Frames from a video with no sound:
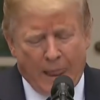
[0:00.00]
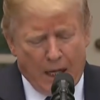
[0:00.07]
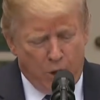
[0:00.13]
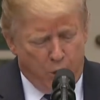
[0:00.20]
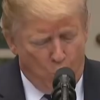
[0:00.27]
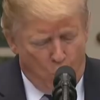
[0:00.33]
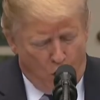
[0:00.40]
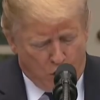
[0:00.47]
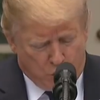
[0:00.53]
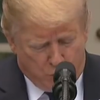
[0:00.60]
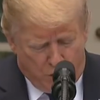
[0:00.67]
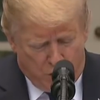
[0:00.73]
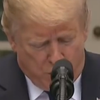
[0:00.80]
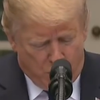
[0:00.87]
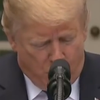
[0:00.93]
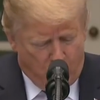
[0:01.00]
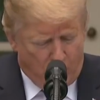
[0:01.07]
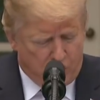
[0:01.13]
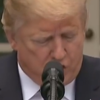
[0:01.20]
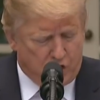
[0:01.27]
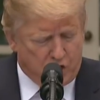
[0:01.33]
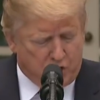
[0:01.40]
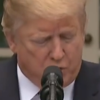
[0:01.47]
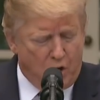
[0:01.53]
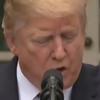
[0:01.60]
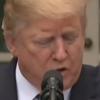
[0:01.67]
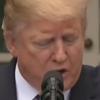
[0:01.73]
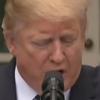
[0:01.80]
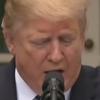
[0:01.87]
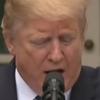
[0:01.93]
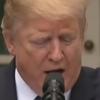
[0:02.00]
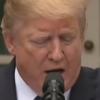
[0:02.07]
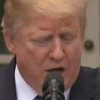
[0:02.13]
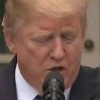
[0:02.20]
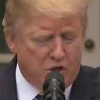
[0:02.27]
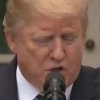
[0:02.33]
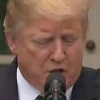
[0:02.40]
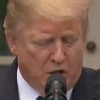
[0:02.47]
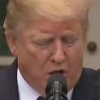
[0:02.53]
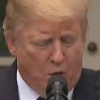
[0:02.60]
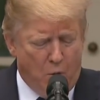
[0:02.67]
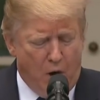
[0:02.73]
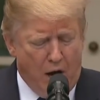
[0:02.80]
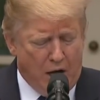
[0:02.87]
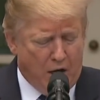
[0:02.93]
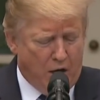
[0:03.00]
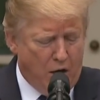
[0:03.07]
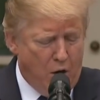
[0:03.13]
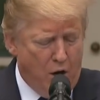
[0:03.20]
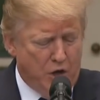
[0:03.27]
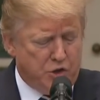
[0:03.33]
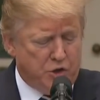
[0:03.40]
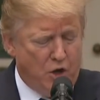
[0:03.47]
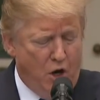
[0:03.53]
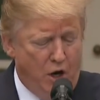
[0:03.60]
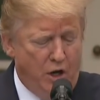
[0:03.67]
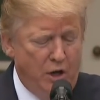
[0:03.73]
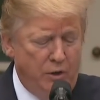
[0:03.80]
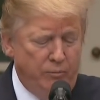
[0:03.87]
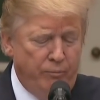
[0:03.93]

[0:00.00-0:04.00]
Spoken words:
The Wall Street Journal just wrote today, just a little while ago, I saw it.